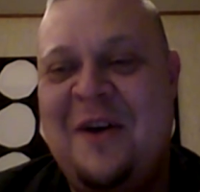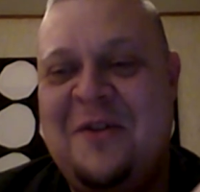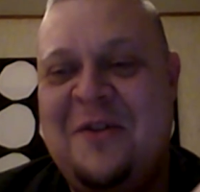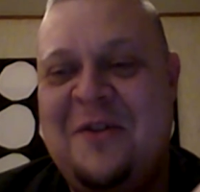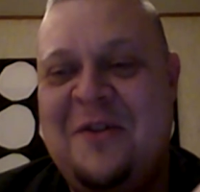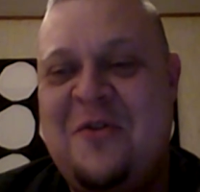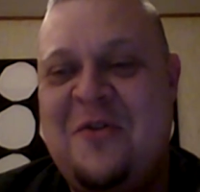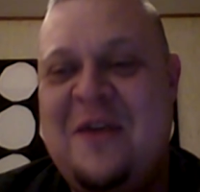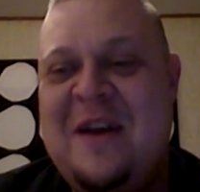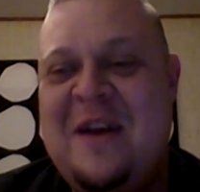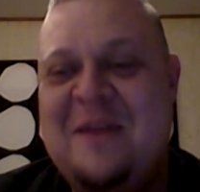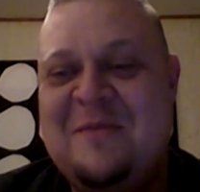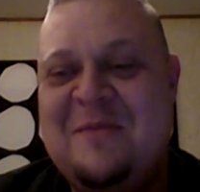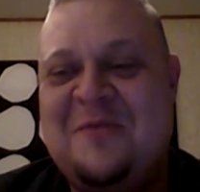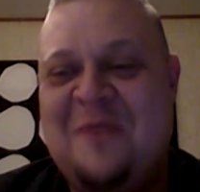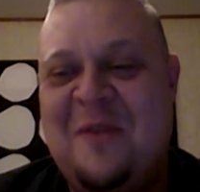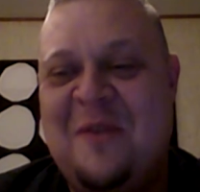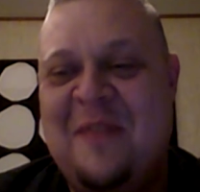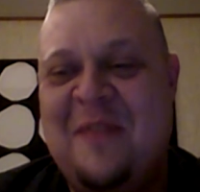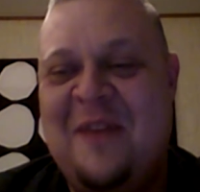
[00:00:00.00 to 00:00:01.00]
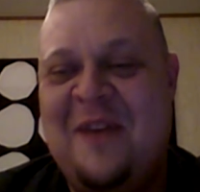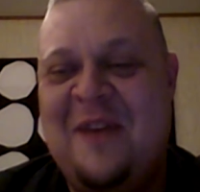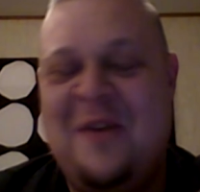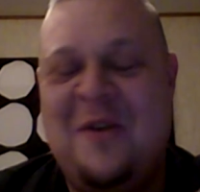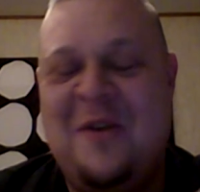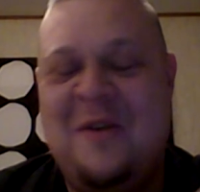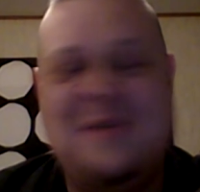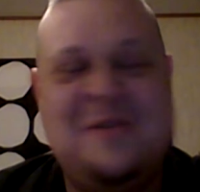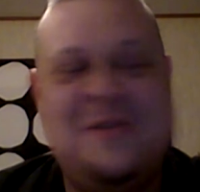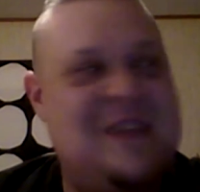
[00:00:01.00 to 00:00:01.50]
dreams from the,
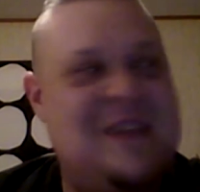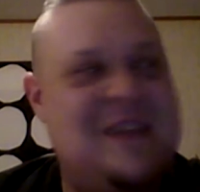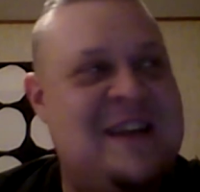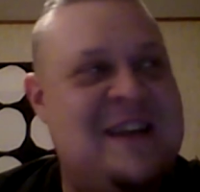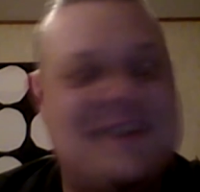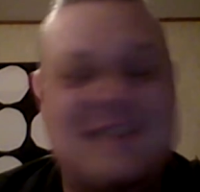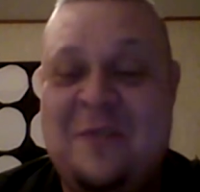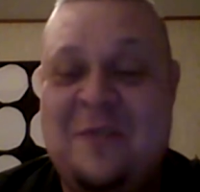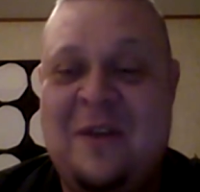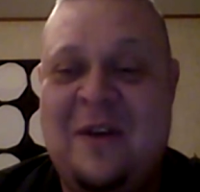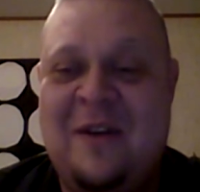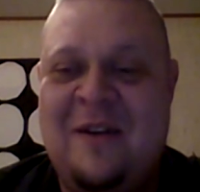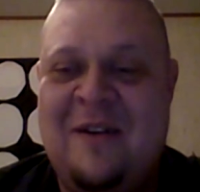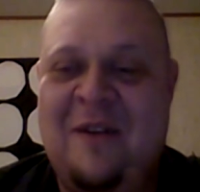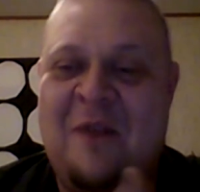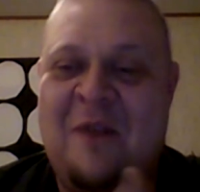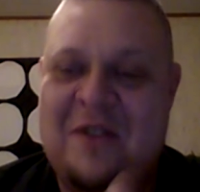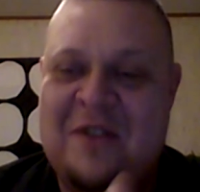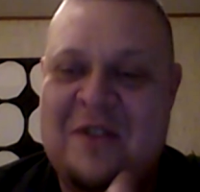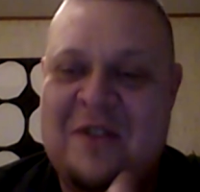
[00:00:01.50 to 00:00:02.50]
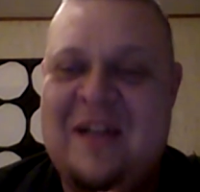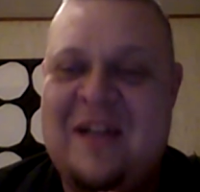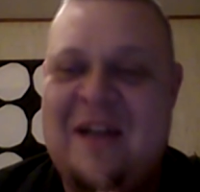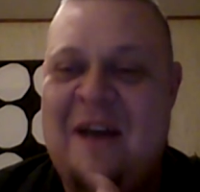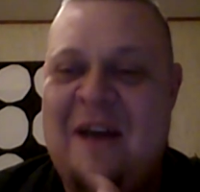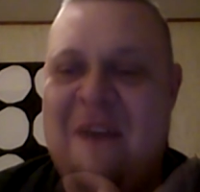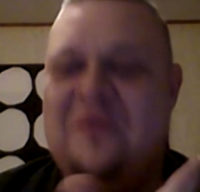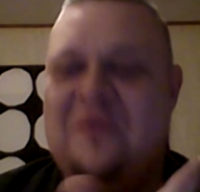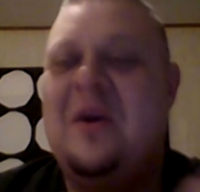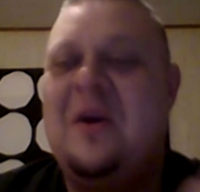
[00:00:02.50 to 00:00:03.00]
those days that we obviously
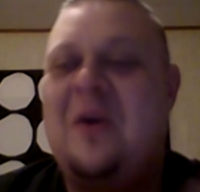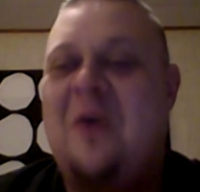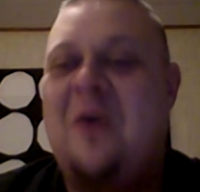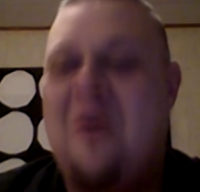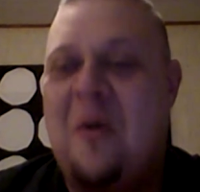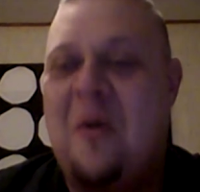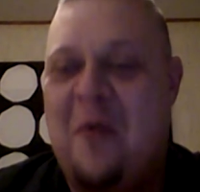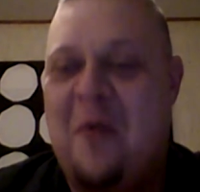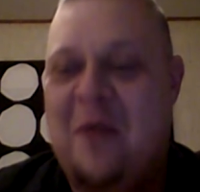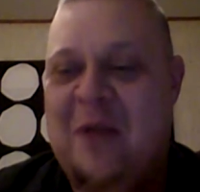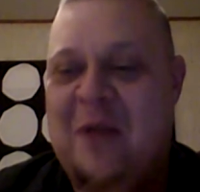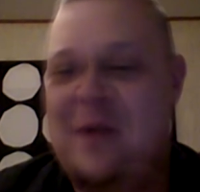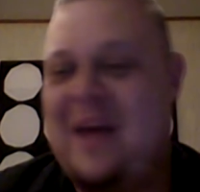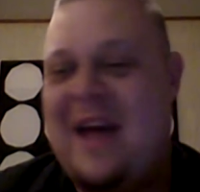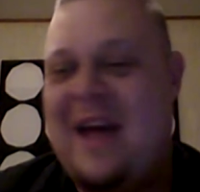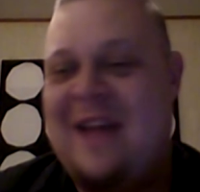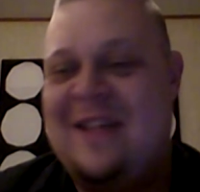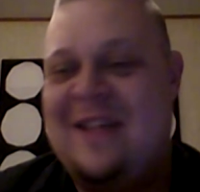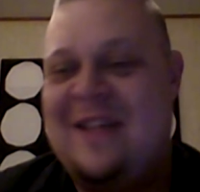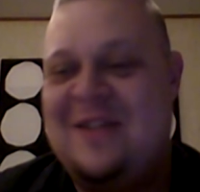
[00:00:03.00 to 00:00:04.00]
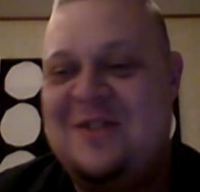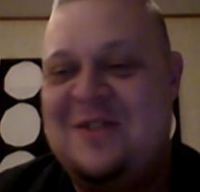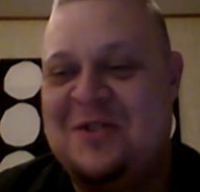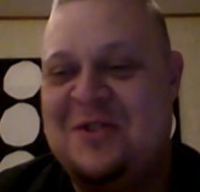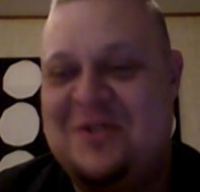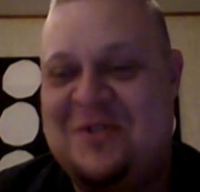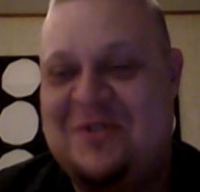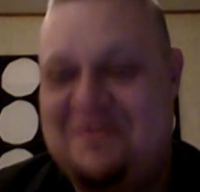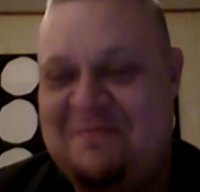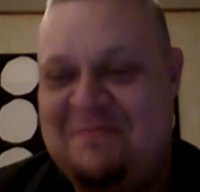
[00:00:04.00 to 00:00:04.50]
have to incorporate. We can't
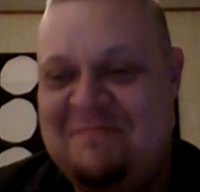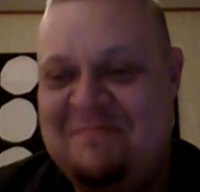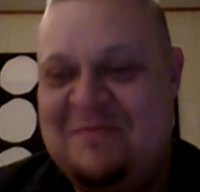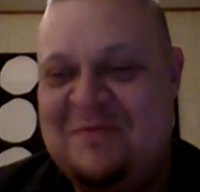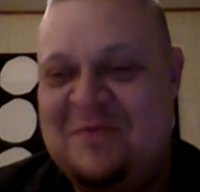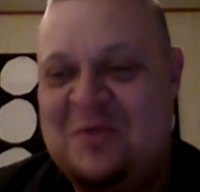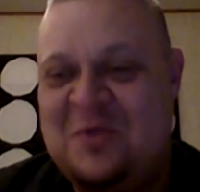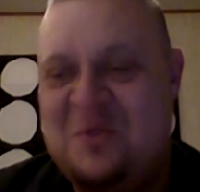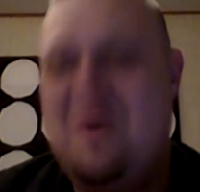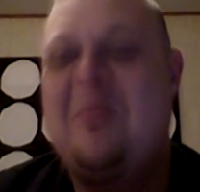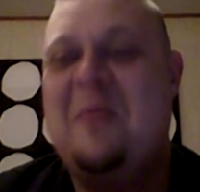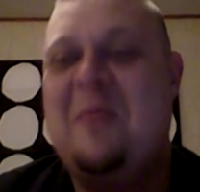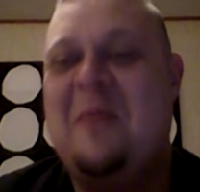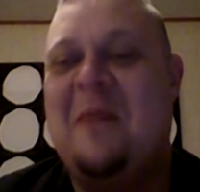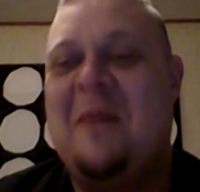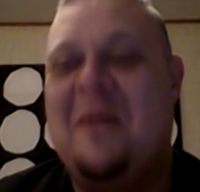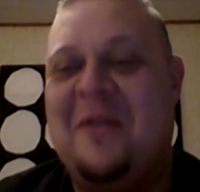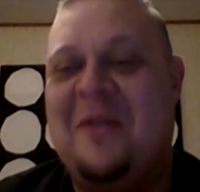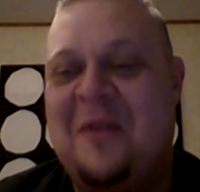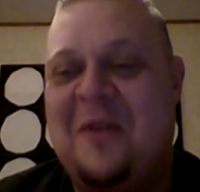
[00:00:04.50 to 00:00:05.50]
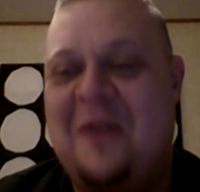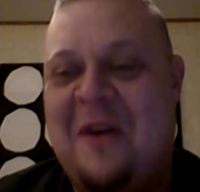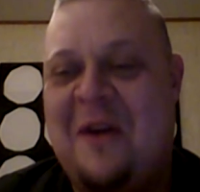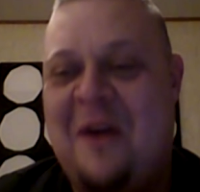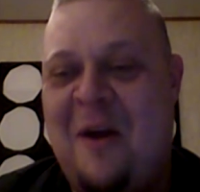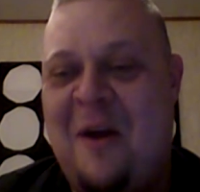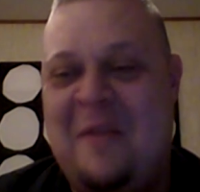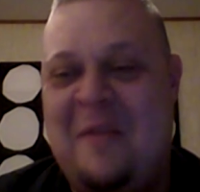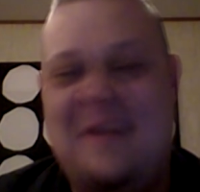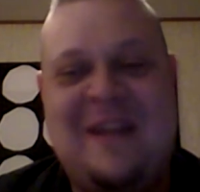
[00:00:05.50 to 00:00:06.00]
just sweep them under the
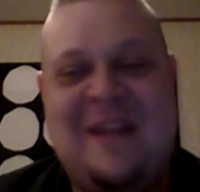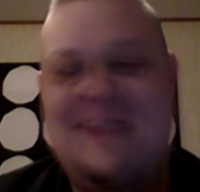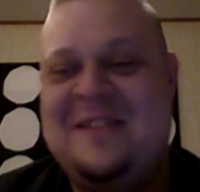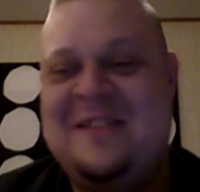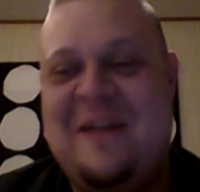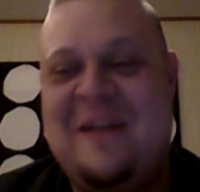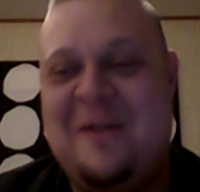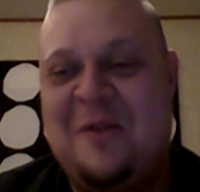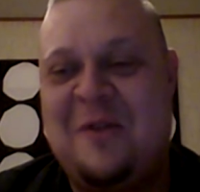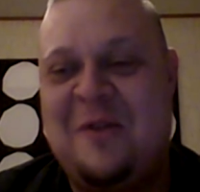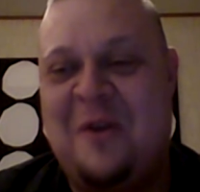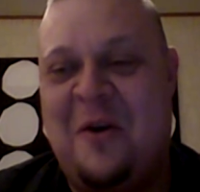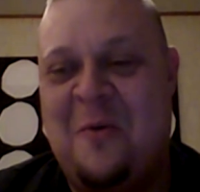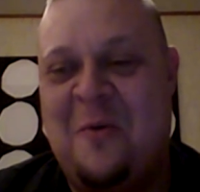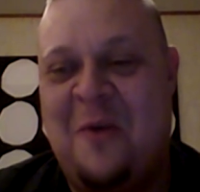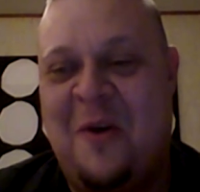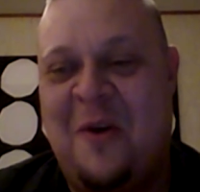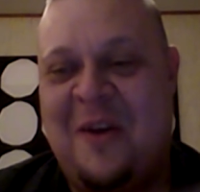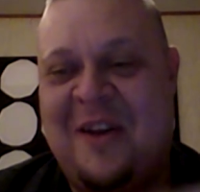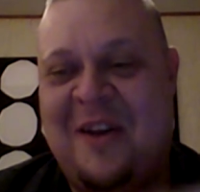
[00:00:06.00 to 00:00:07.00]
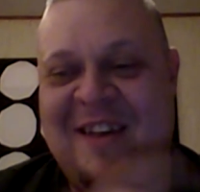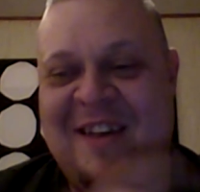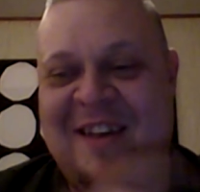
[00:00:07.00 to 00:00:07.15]
carpet. That's never going to work.